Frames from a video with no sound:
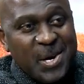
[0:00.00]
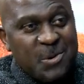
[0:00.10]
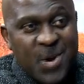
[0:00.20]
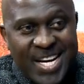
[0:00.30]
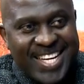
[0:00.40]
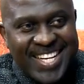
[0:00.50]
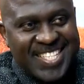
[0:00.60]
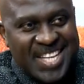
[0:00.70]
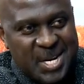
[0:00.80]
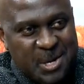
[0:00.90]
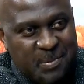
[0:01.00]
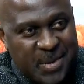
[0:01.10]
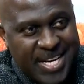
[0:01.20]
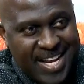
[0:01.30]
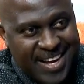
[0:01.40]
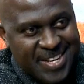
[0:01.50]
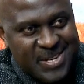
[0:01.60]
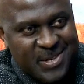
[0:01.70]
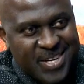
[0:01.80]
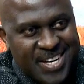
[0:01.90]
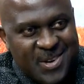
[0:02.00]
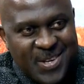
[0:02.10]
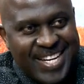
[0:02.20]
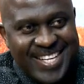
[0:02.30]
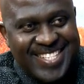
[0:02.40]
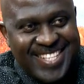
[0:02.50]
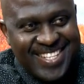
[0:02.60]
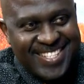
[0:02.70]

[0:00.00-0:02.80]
Or working encyclopedia on the disease.